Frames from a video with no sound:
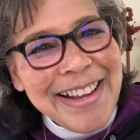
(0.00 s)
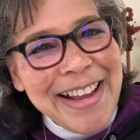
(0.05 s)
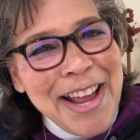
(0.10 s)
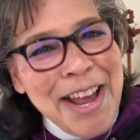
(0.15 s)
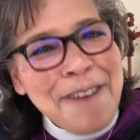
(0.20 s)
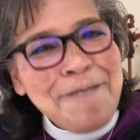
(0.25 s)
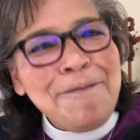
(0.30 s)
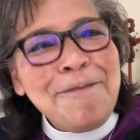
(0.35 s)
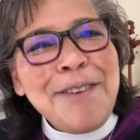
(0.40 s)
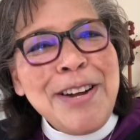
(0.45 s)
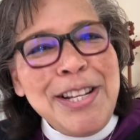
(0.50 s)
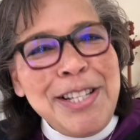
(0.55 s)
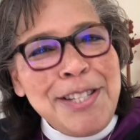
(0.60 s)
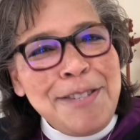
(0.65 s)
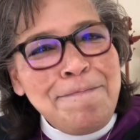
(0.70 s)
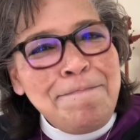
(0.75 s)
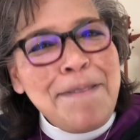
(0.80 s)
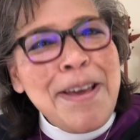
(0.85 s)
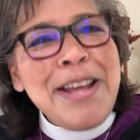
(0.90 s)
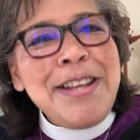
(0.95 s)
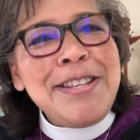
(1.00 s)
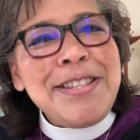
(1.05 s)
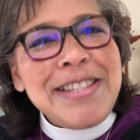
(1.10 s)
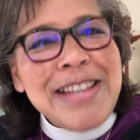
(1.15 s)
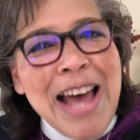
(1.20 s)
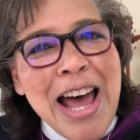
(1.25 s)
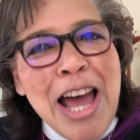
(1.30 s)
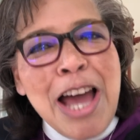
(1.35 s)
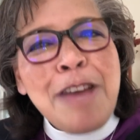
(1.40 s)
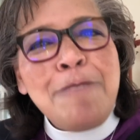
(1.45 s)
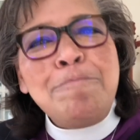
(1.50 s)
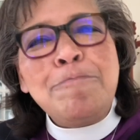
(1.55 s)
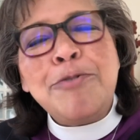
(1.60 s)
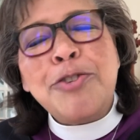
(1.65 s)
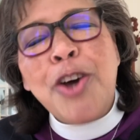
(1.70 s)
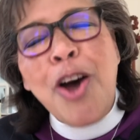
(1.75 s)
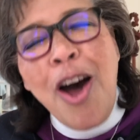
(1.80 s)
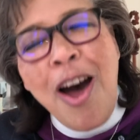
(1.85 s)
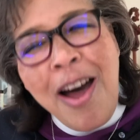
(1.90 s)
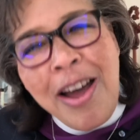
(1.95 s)
if we spent time
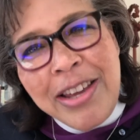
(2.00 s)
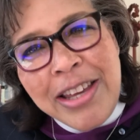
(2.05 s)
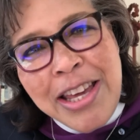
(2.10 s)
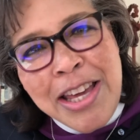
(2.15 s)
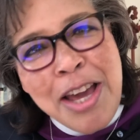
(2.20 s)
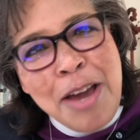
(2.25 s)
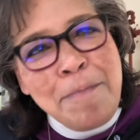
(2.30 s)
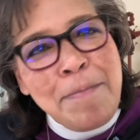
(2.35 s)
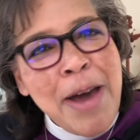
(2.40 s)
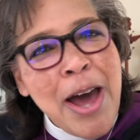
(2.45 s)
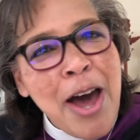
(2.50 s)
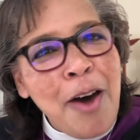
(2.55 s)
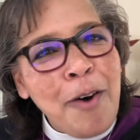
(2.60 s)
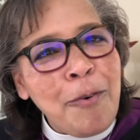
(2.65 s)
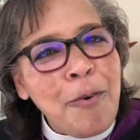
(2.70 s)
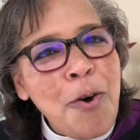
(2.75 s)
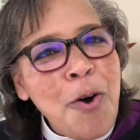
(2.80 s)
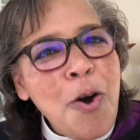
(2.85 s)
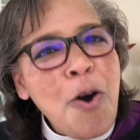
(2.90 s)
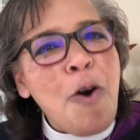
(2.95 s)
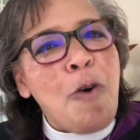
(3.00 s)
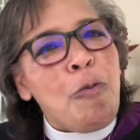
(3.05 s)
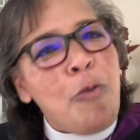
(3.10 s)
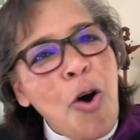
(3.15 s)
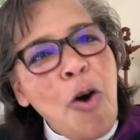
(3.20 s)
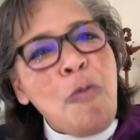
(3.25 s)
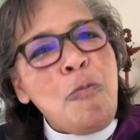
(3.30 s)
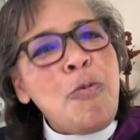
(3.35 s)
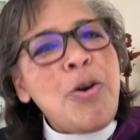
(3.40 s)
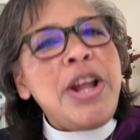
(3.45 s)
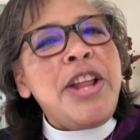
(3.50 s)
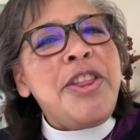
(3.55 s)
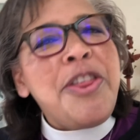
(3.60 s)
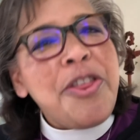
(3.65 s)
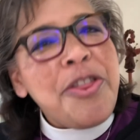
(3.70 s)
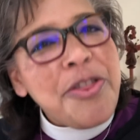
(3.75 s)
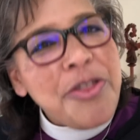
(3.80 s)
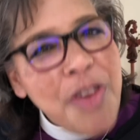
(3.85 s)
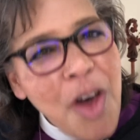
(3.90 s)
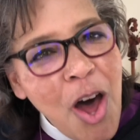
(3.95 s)
talking about what we
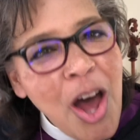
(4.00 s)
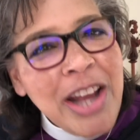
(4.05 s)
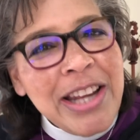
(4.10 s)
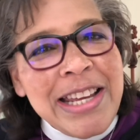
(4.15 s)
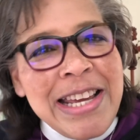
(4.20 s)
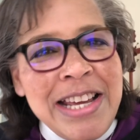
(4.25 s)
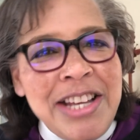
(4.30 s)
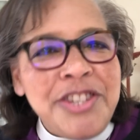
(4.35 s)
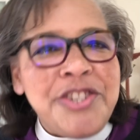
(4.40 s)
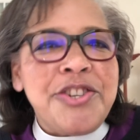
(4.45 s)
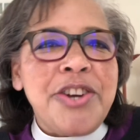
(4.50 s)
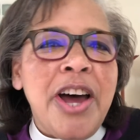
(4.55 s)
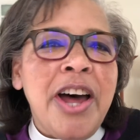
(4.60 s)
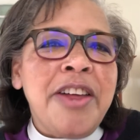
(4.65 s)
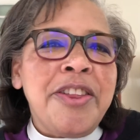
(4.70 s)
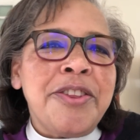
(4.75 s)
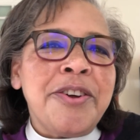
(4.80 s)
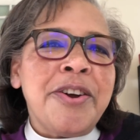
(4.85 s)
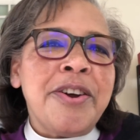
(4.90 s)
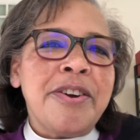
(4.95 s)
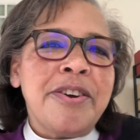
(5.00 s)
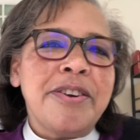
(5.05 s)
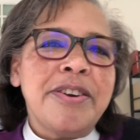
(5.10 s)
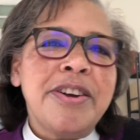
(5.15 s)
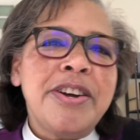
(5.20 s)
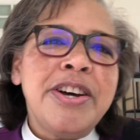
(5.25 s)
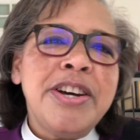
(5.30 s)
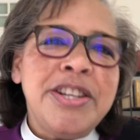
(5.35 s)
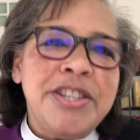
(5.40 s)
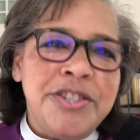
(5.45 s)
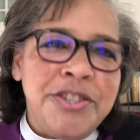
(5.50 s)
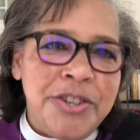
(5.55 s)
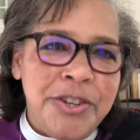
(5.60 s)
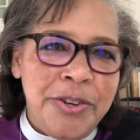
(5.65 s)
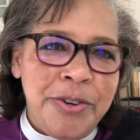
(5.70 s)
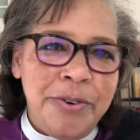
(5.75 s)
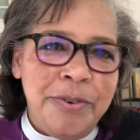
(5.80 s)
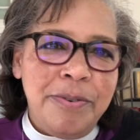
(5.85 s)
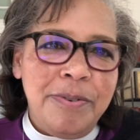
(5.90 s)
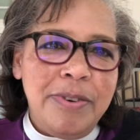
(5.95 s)
thought each other could
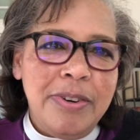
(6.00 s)
do.